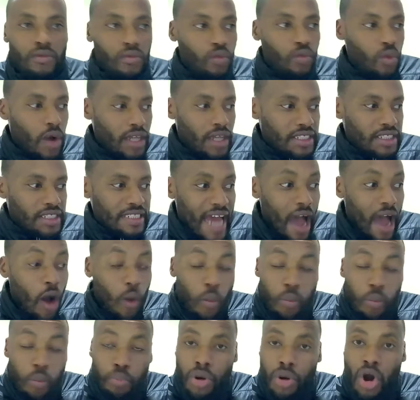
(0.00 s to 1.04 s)
was now
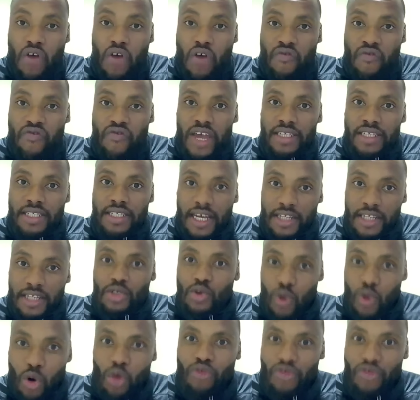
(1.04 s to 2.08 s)
perfect at
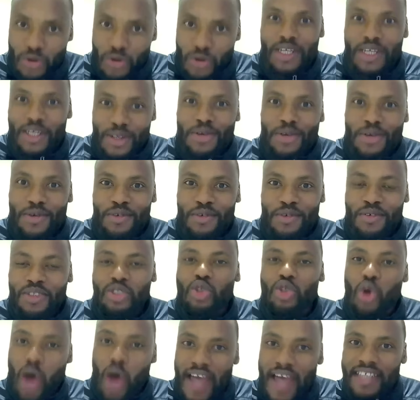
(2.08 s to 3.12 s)
12:22.
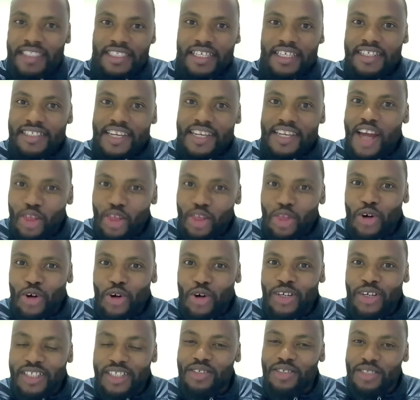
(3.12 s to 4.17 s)
So I set wow. an
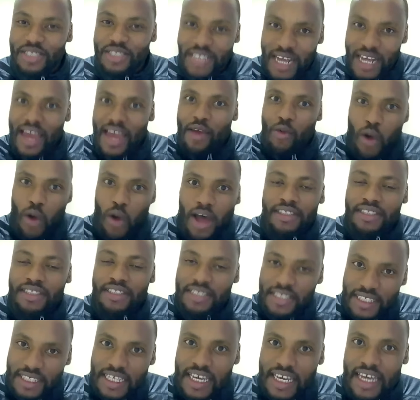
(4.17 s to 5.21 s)
alert to say like once
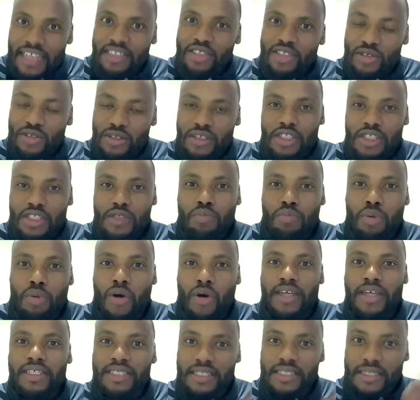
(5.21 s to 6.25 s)
it gets to this
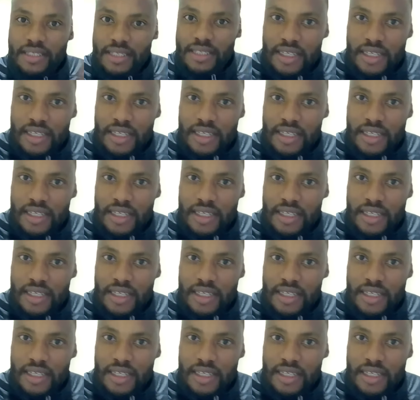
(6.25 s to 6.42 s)
point,